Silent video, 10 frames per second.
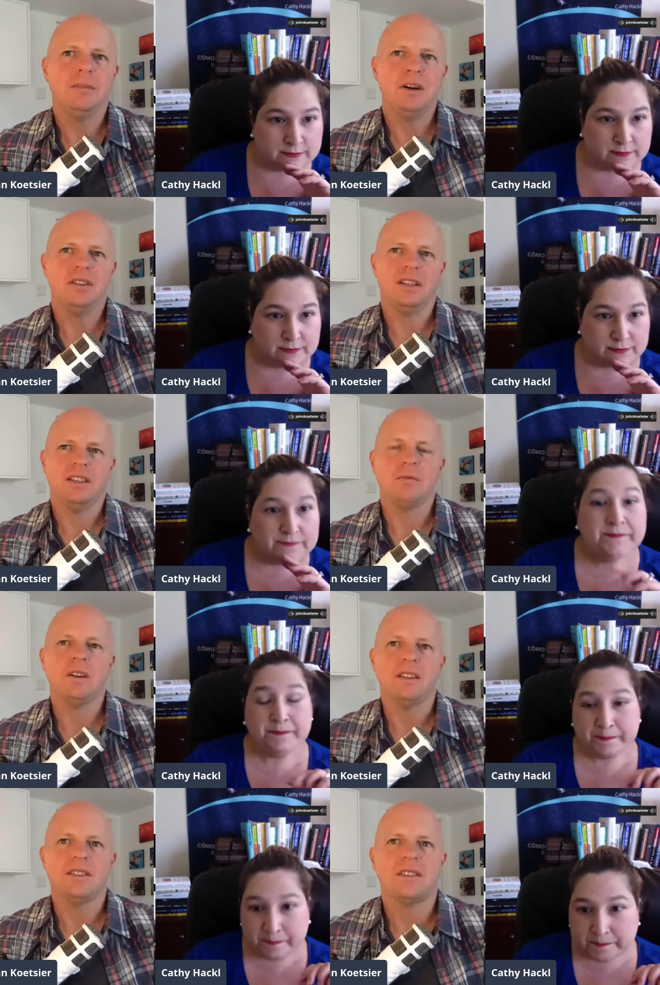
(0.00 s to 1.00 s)
Speaker 1: about this mm.
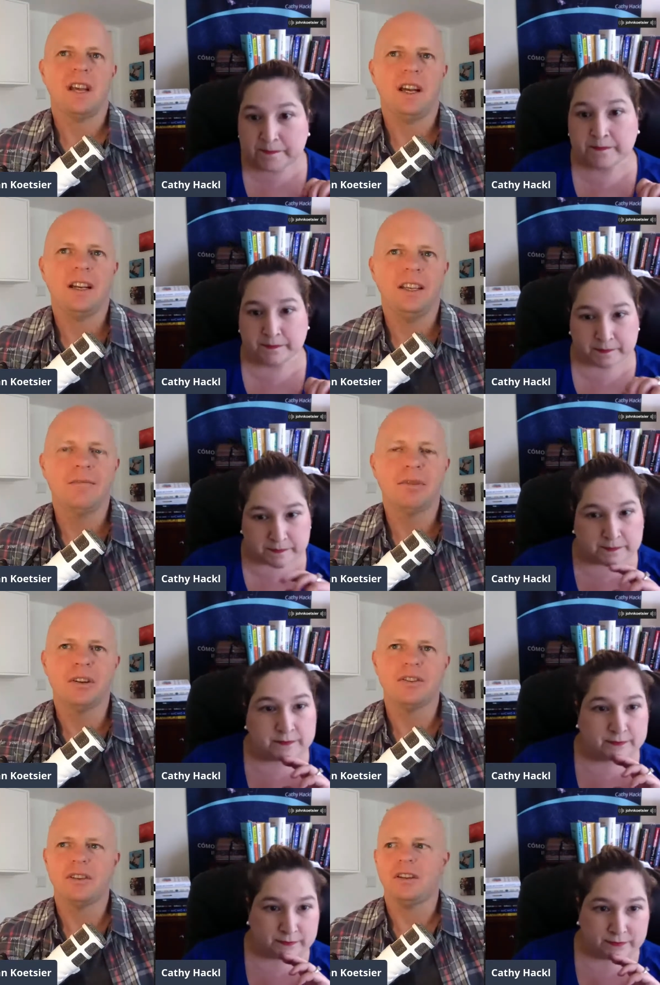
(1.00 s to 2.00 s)
once uh, in
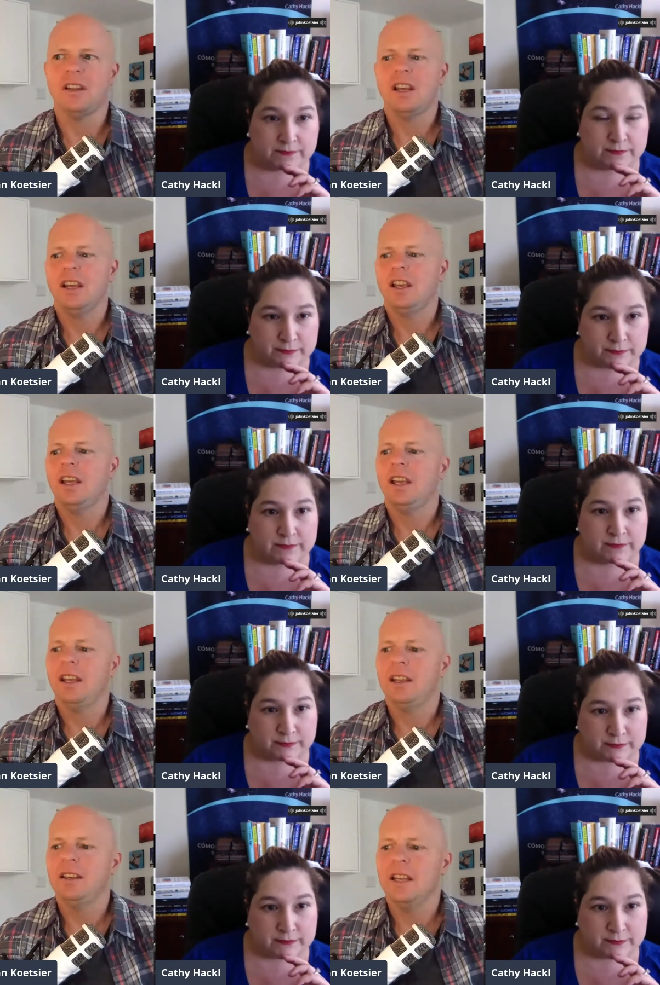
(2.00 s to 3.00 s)
person,
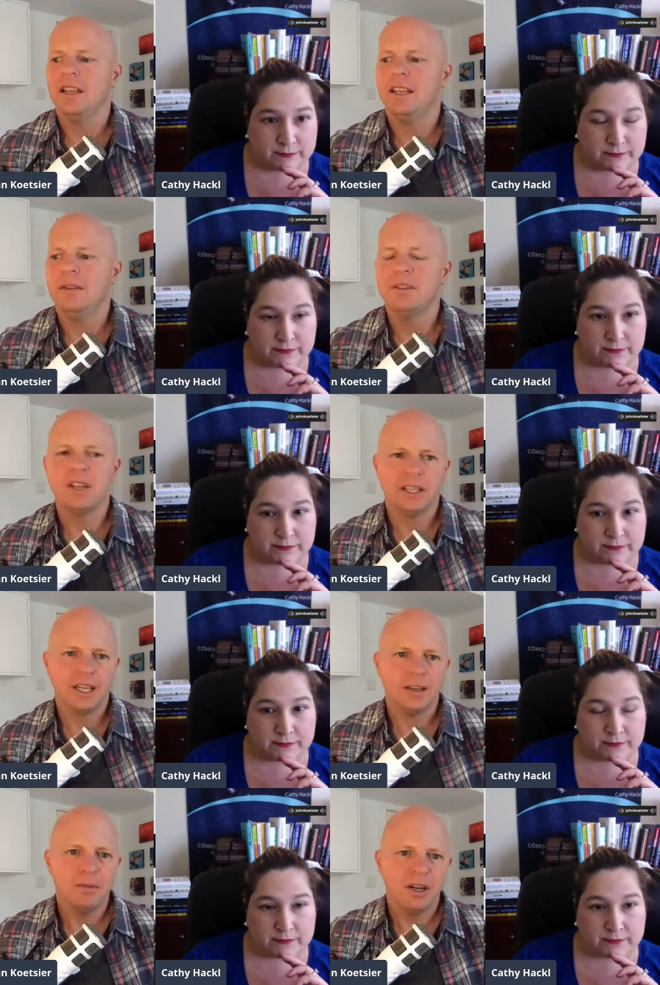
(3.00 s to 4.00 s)
and and he was
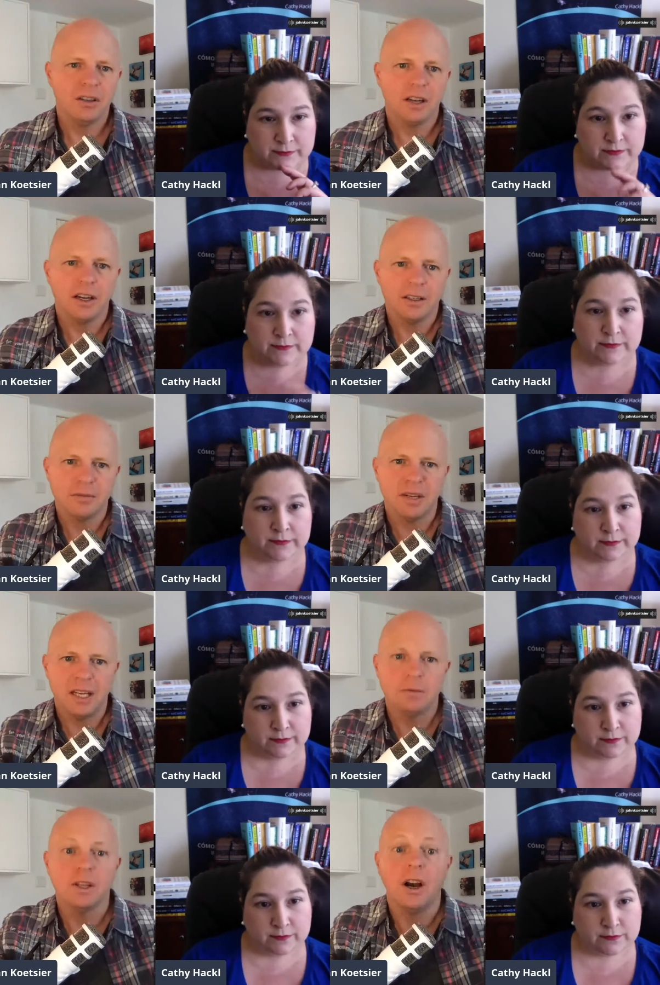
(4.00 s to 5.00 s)
talking about us being
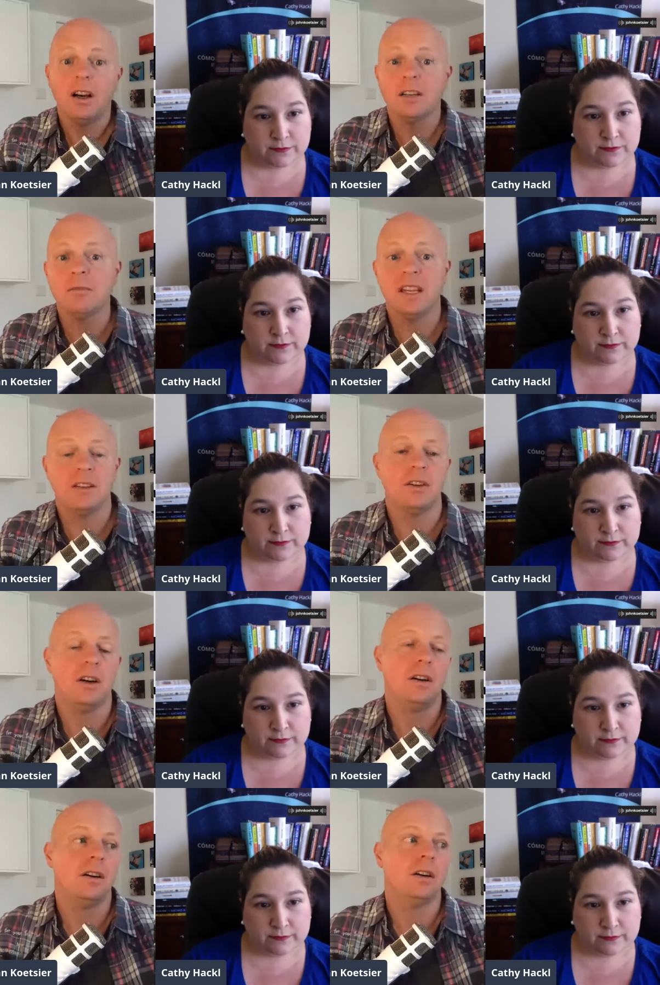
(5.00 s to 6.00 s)
able to augment
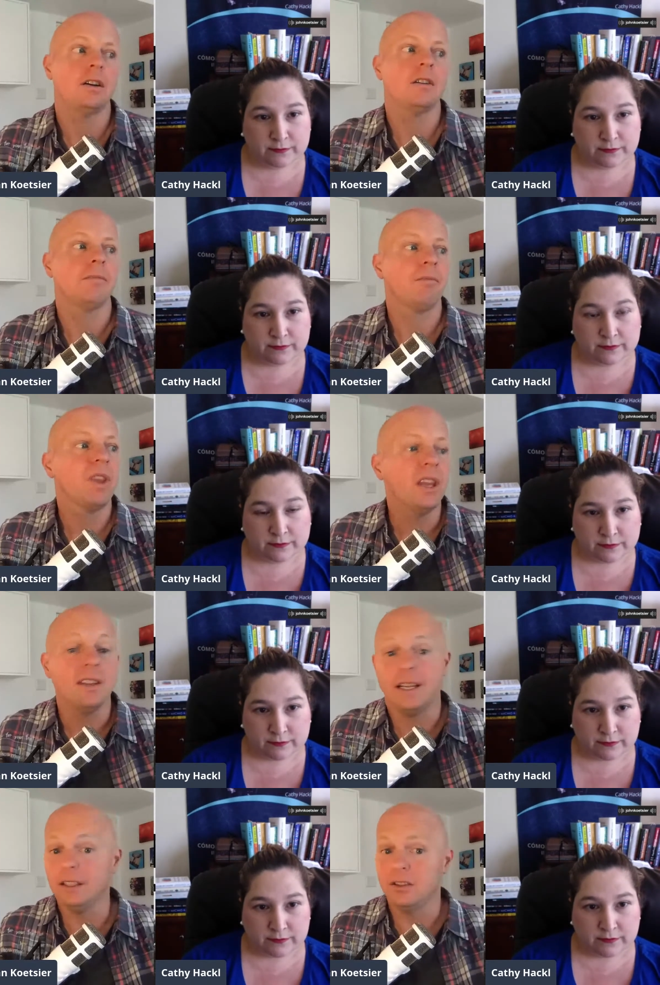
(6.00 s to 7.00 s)
our
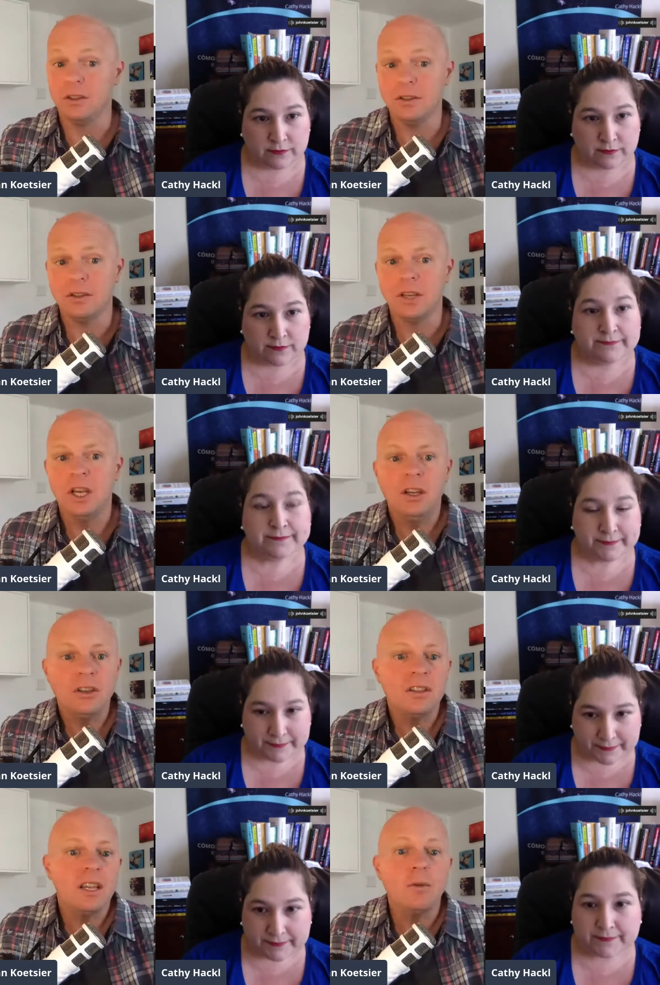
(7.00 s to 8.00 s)
intelligence, just
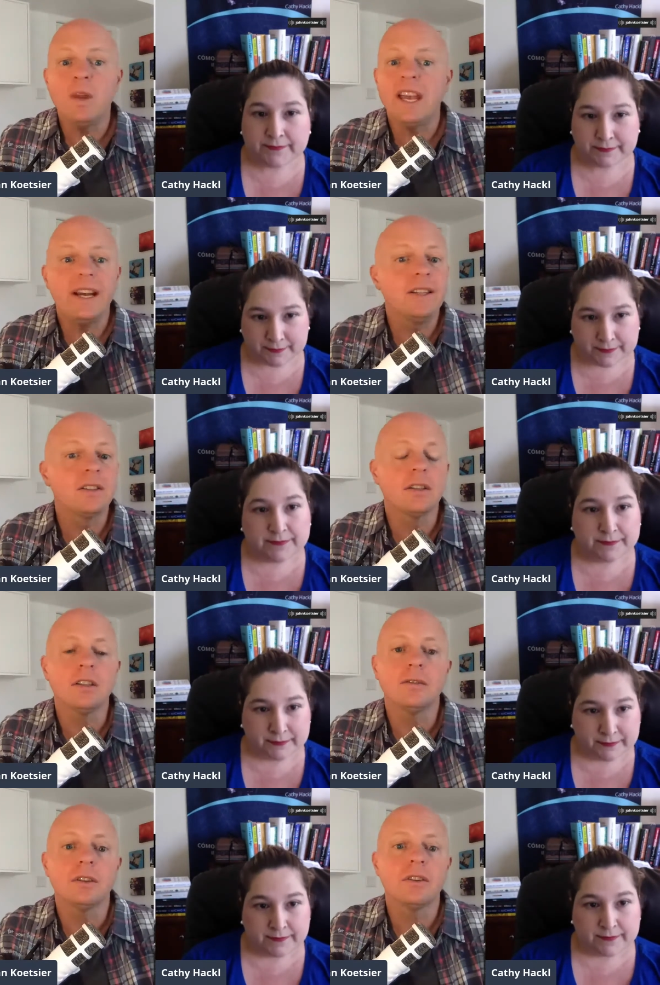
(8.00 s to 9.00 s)
like we add
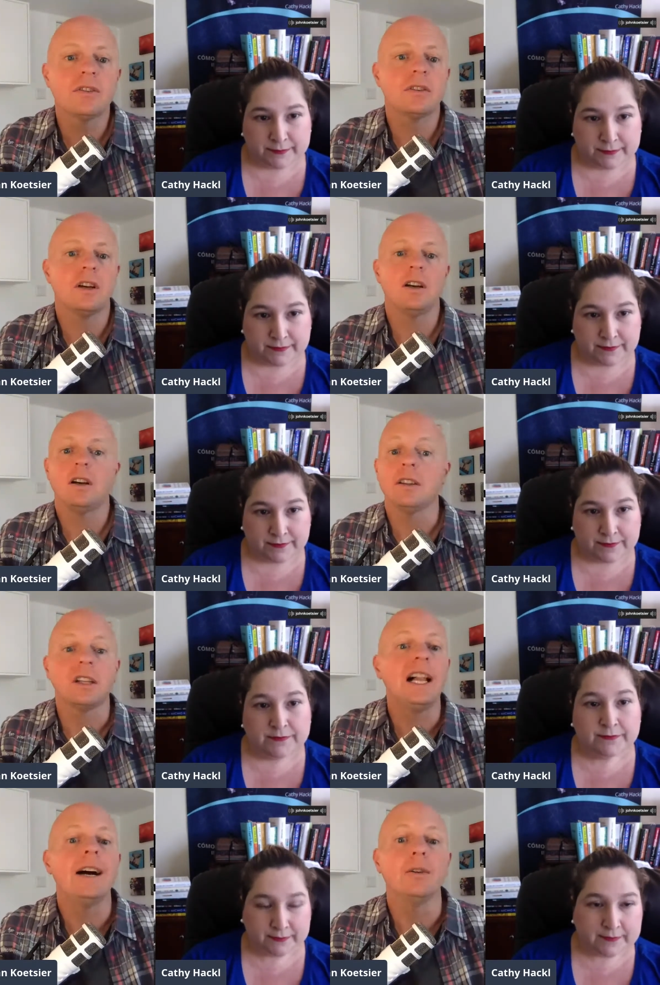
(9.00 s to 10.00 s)
servers uh, on the
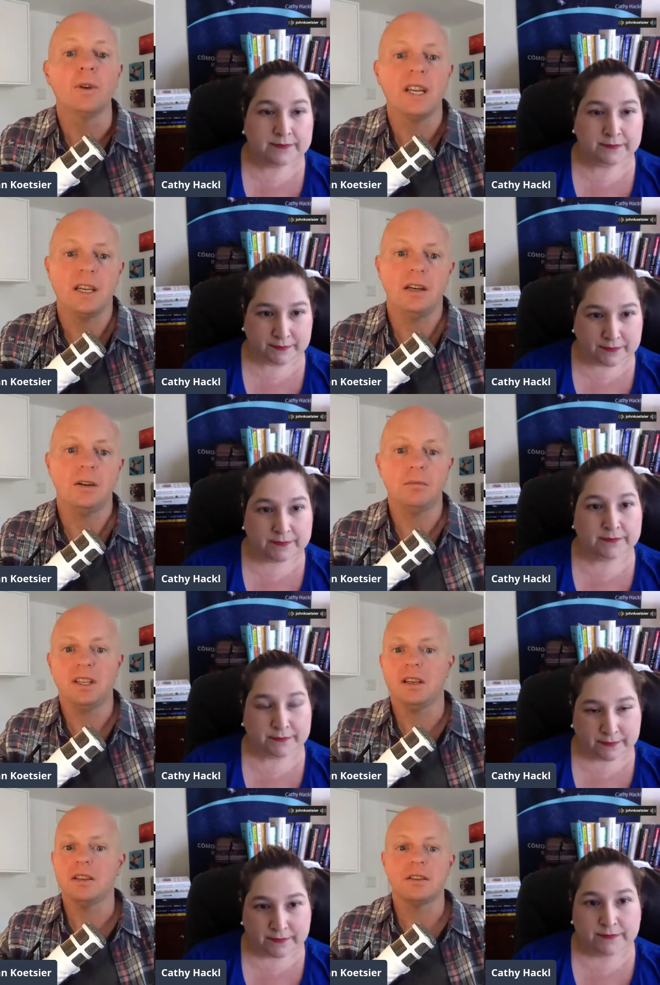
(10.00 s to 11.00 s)
cloud right now.
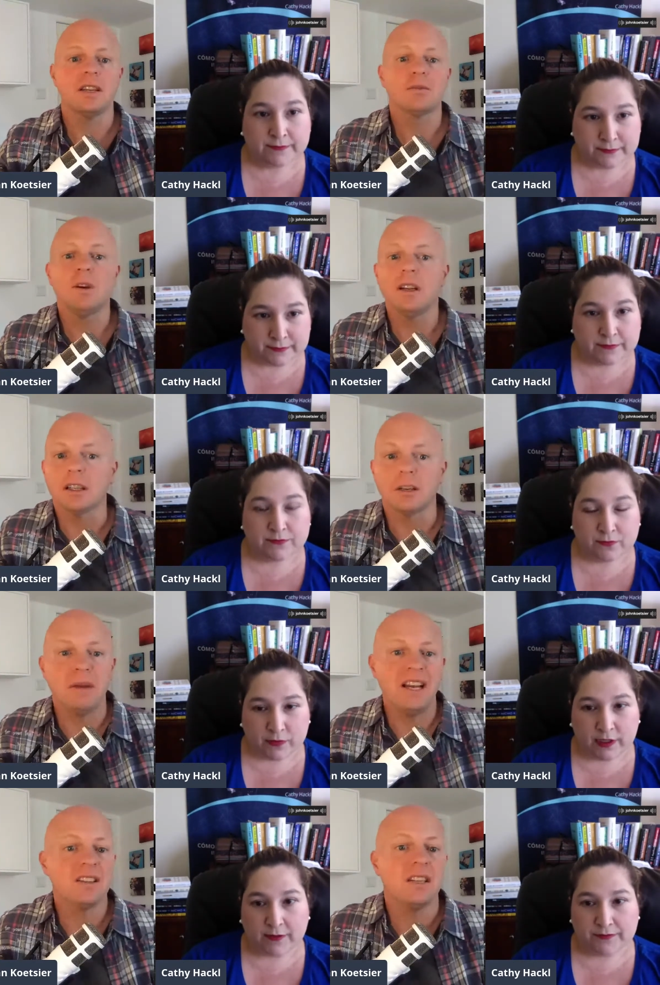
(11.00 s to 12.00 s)
Because guess what? Our
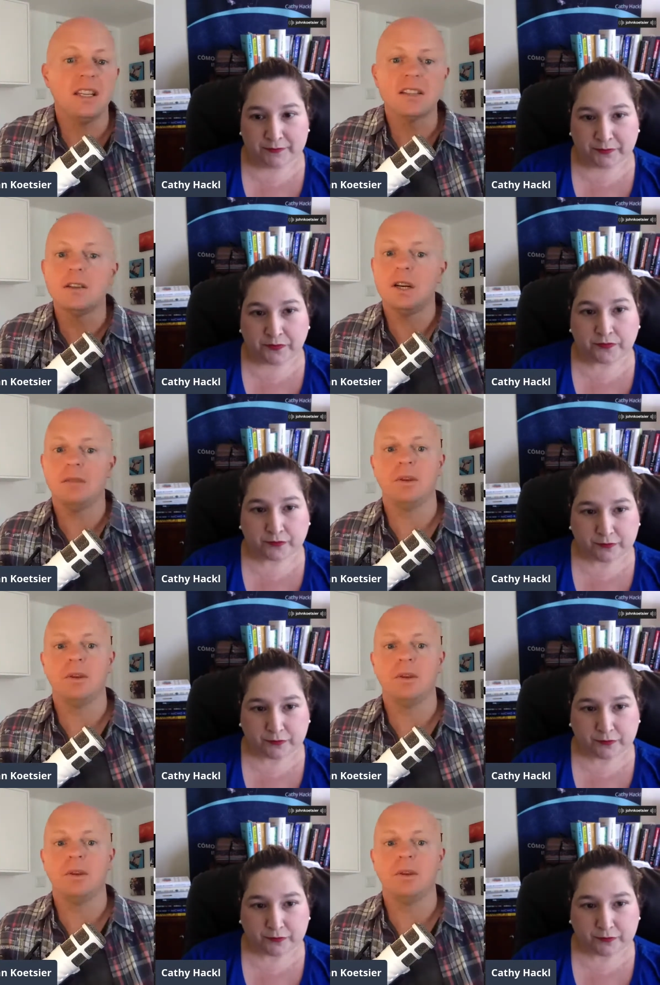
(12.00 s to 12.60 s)
capacity needs to go up